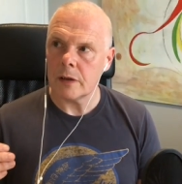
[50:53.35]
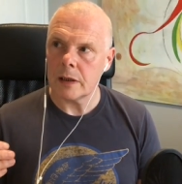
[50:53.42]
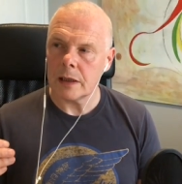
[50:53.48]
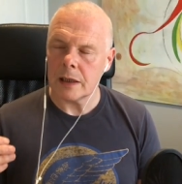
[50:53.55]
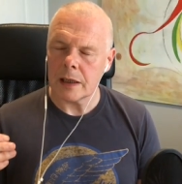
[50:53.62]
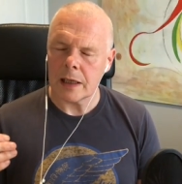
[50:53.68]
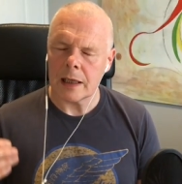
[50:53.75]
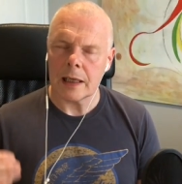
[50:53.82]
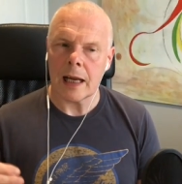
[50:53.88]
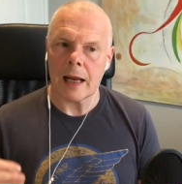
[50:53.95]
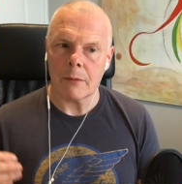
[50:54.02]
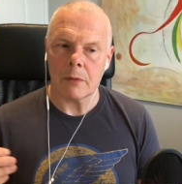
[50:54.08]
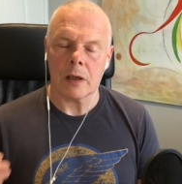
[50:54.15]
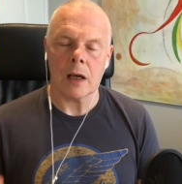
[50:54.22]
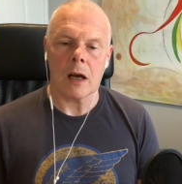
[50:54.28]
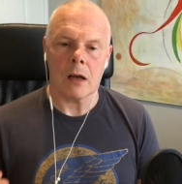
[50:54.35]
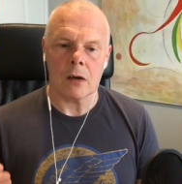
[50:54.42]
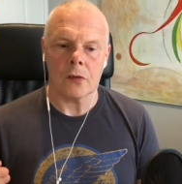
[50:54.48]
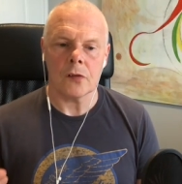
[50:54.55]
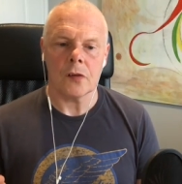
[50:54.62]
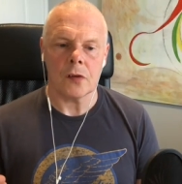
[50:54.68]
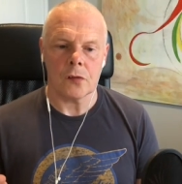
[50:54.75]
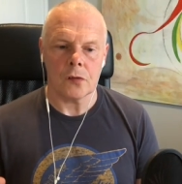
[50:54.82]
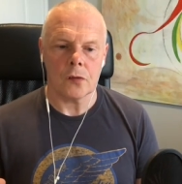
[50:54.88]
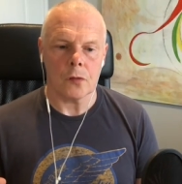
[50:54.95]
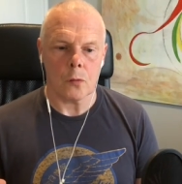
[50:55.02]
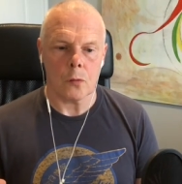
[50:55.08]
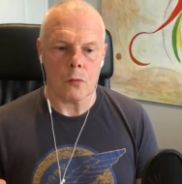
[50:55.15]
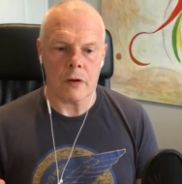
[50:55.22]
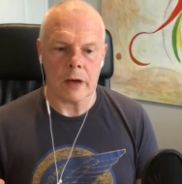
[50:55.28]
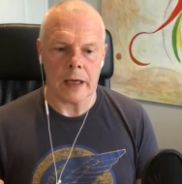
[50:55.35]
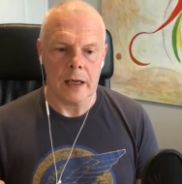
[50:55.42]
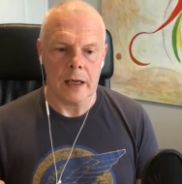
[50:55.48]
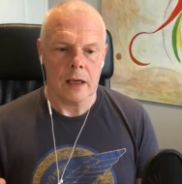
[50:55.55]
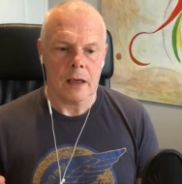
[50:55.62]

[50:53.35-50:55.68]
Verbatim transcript: you know, connect with Carlos's story,